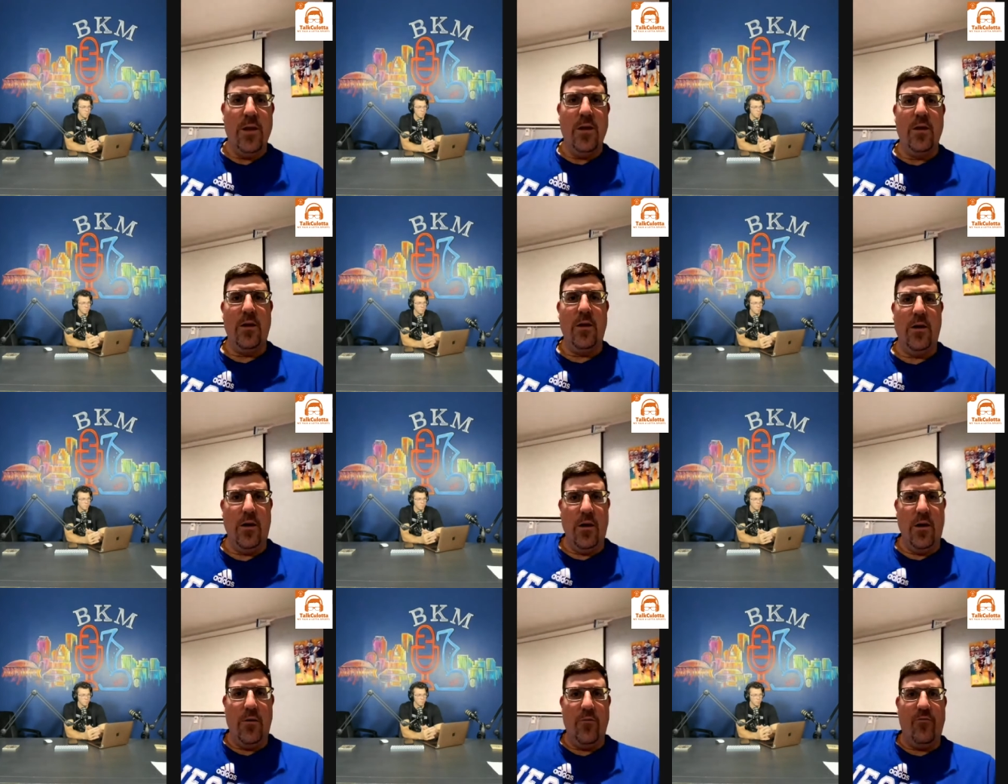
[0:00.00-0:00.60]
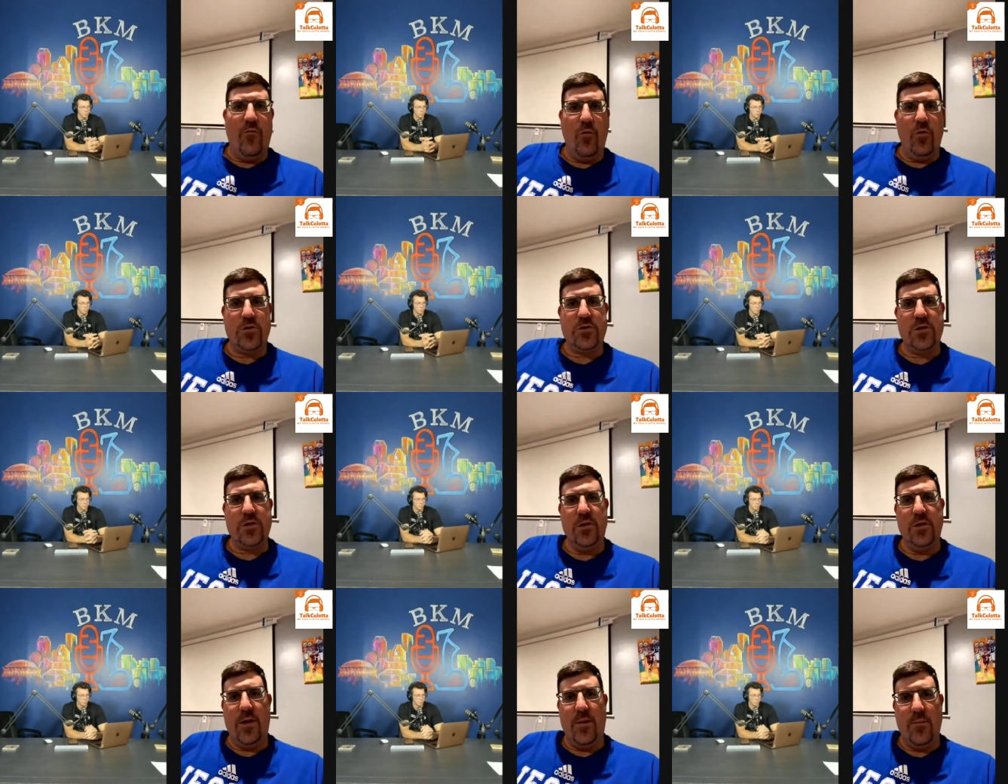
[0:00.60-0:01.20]
uh,
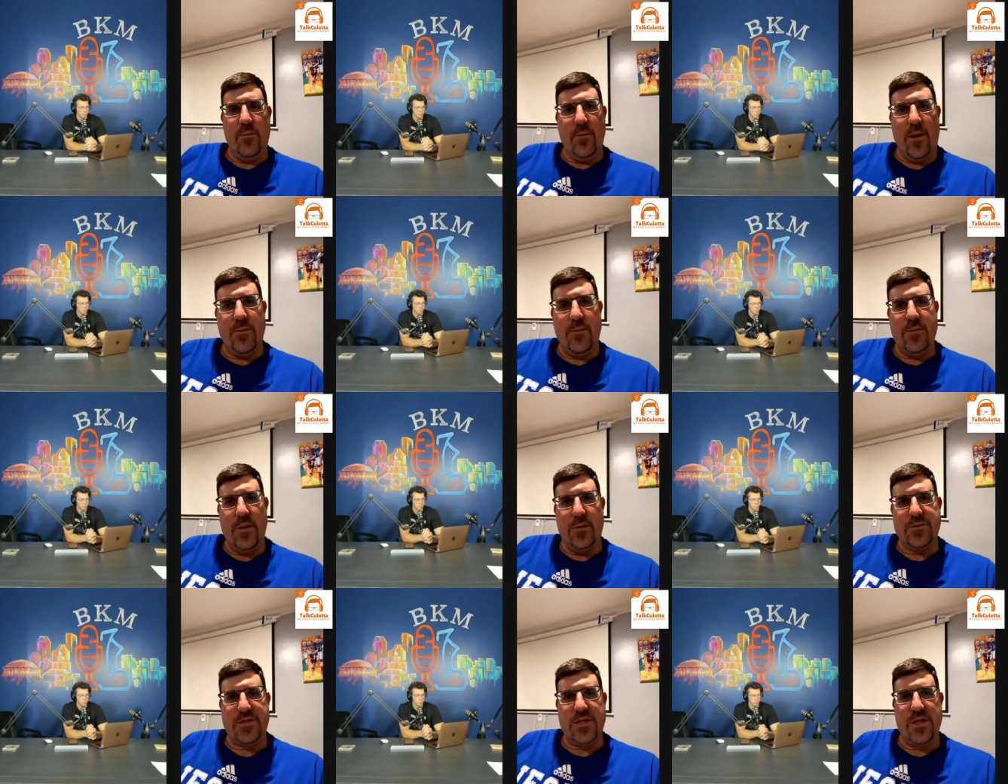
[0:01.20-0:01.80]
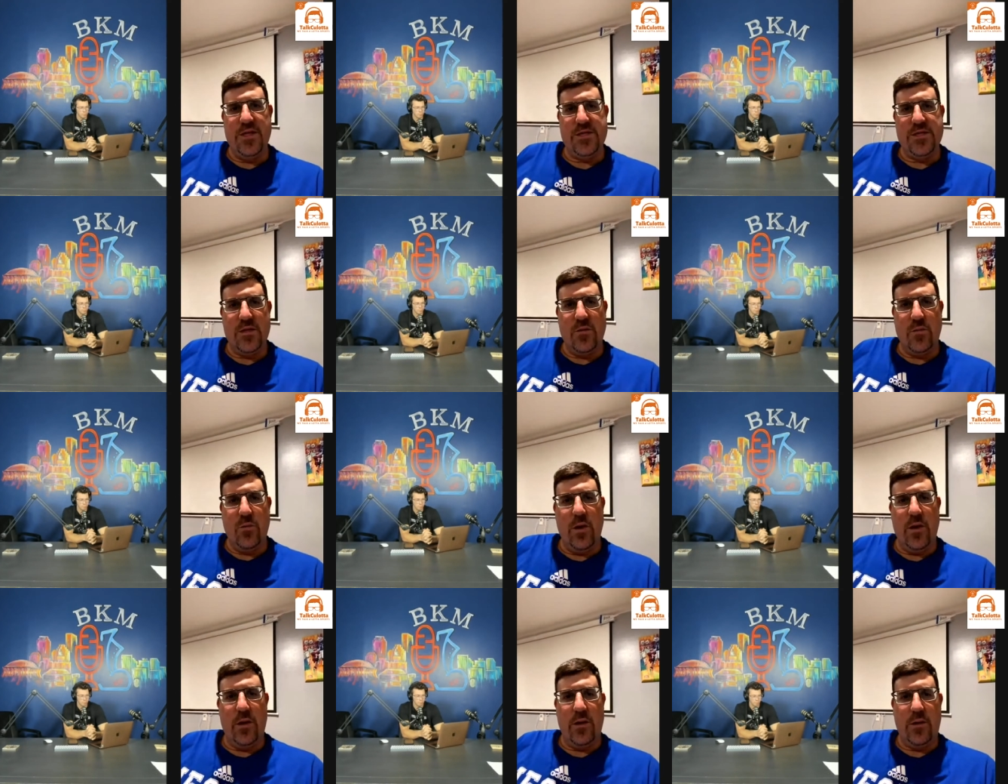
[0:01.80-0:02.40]
fortunately, I'm, I'm, I'm, seasoned
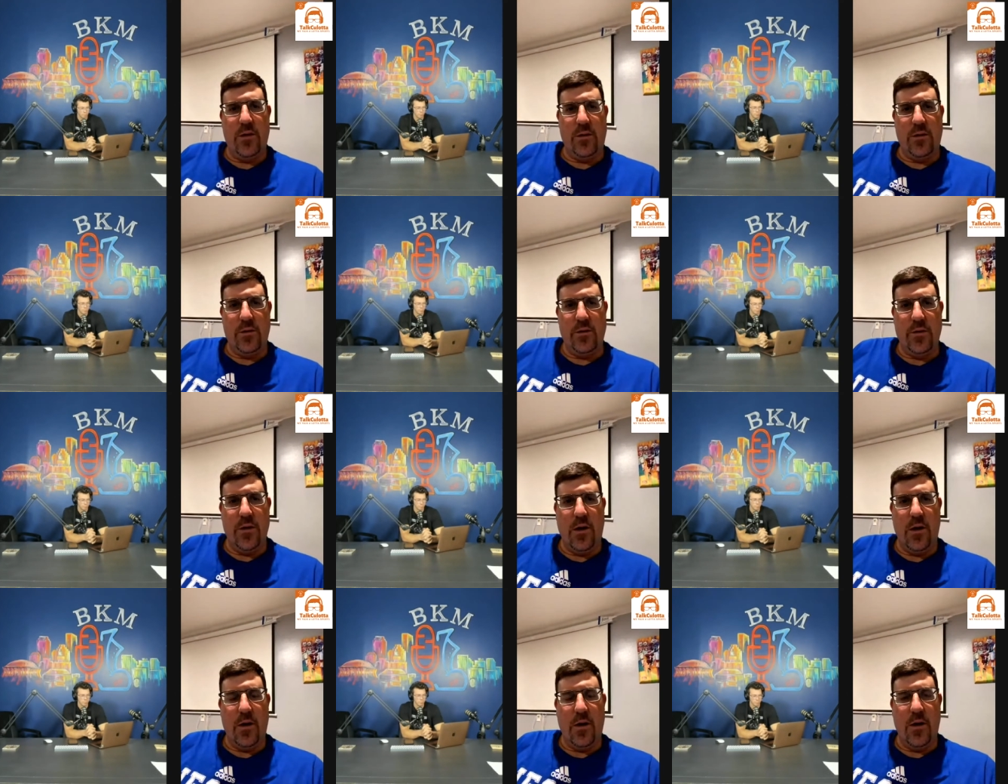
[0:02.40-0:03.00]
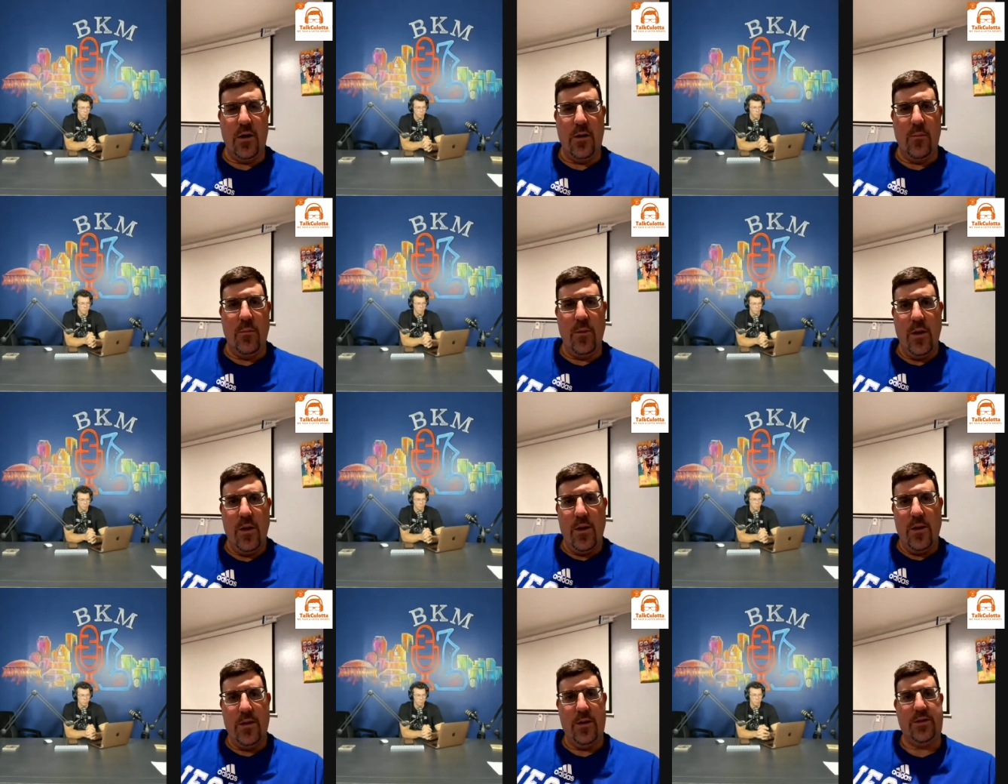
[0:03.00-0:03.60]
with it and um,
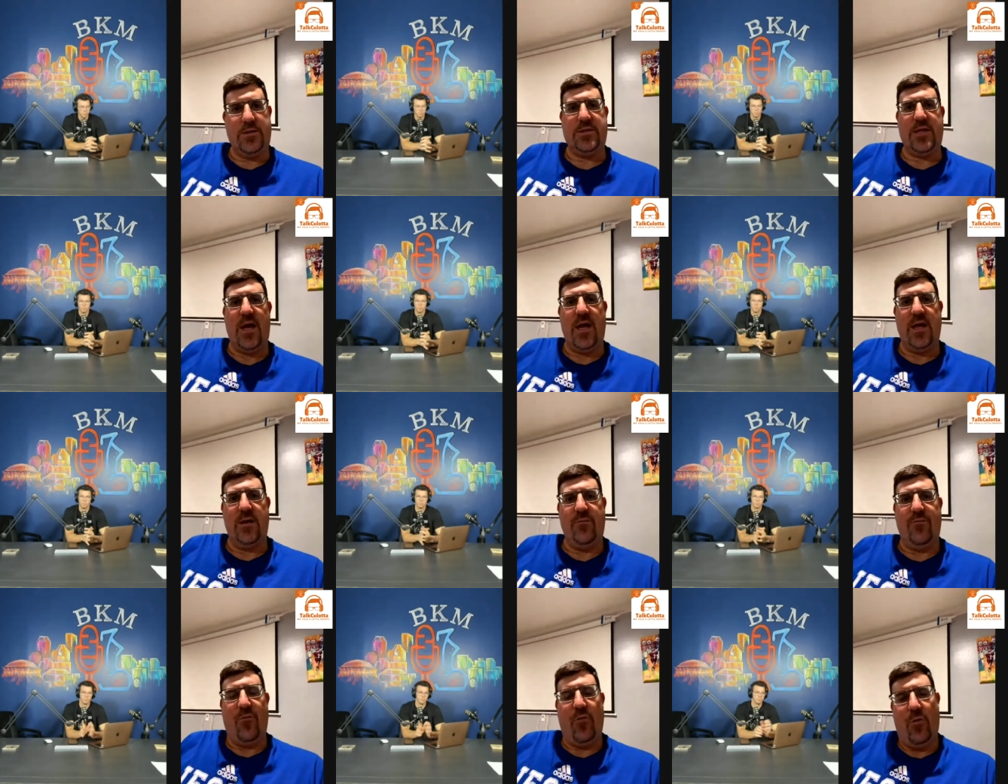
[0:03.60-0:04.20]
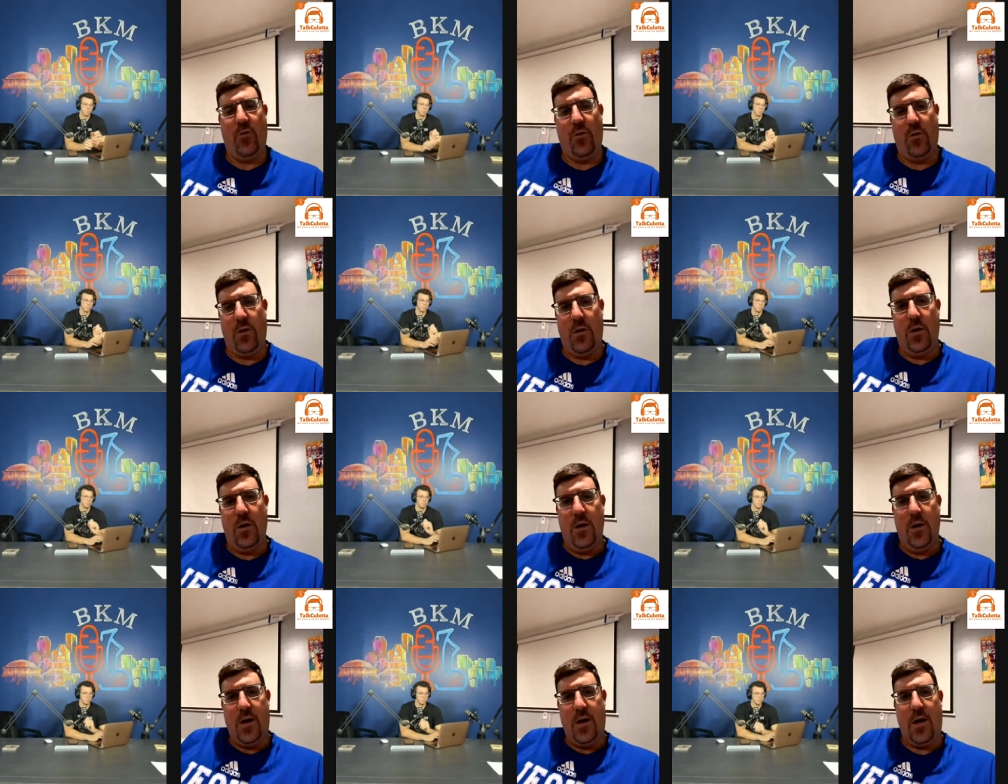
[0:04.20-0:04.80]
excited for
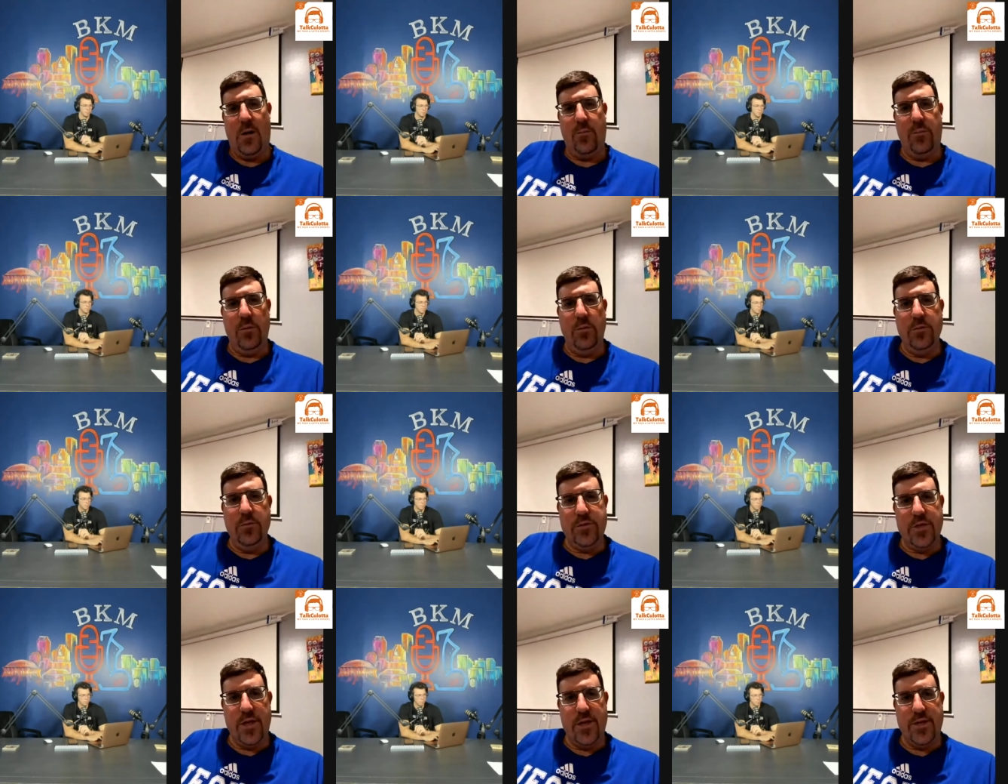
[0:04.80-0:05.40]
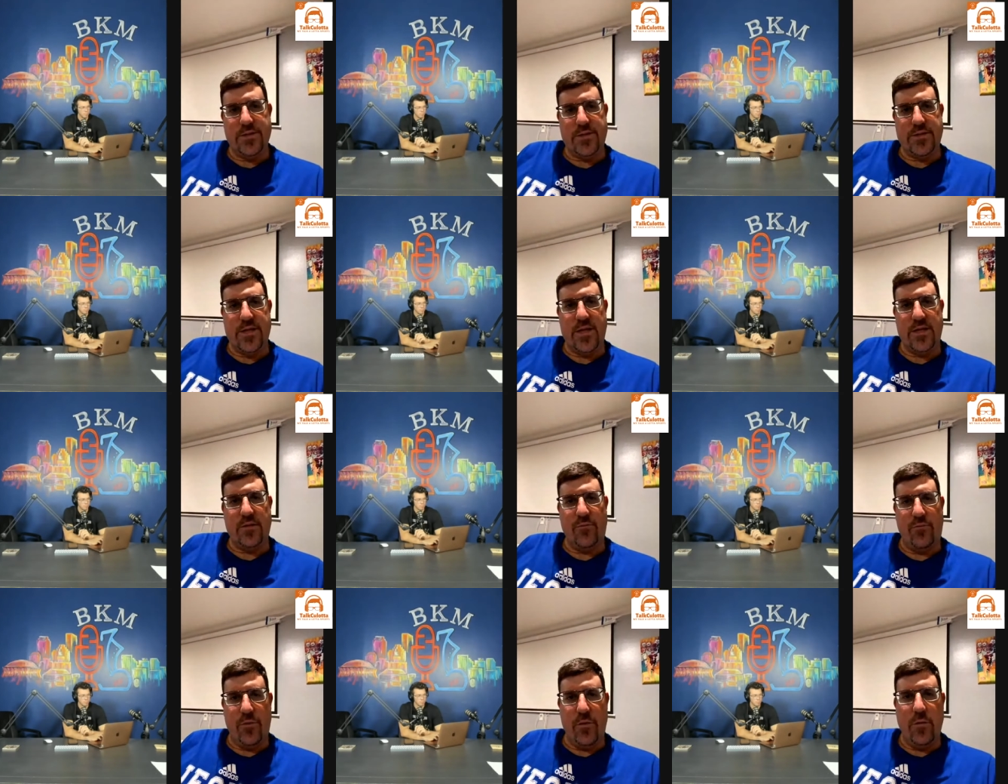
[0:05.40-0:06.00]
our Blue Jays to take
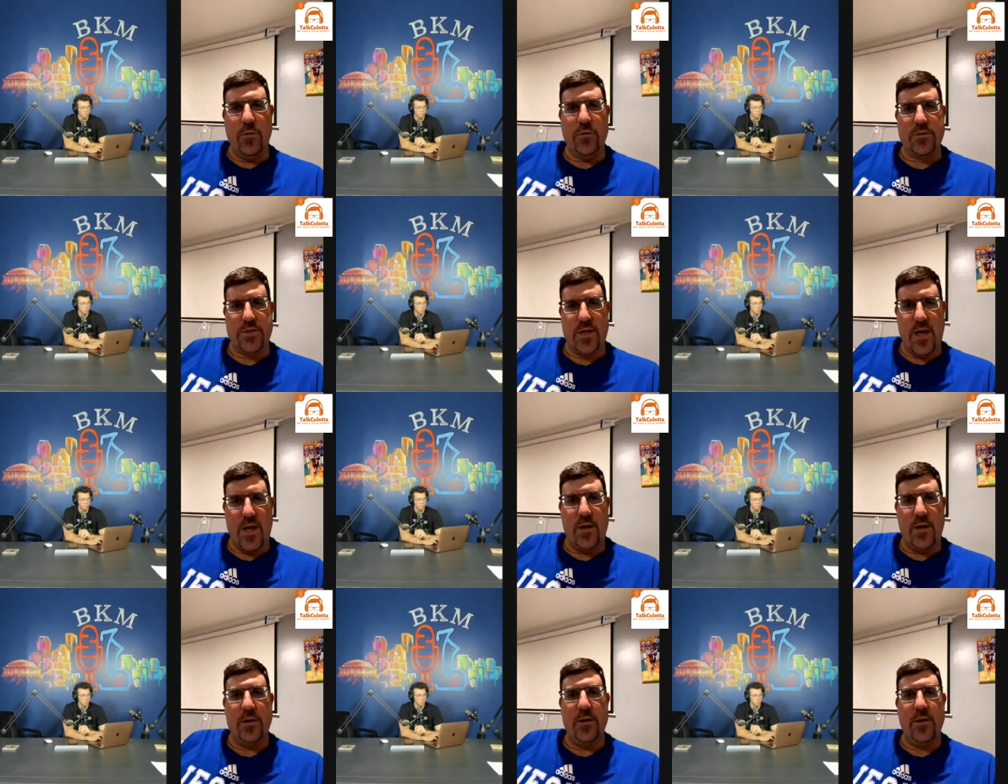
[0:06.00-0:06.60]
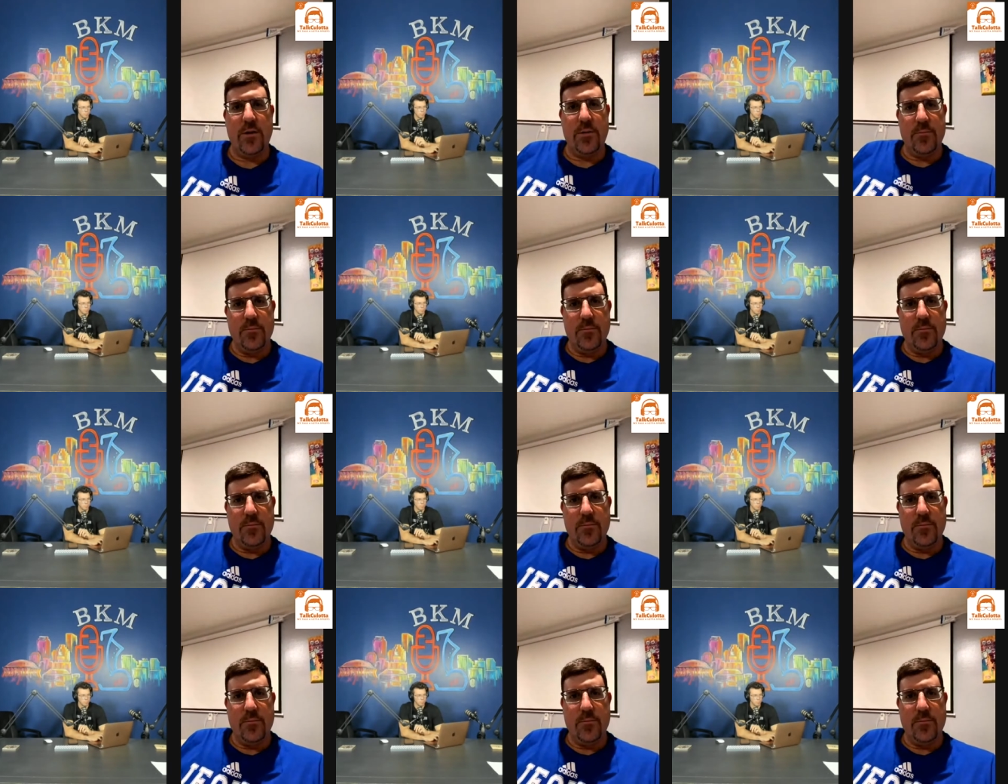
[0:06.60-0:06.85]
the field on Saturday.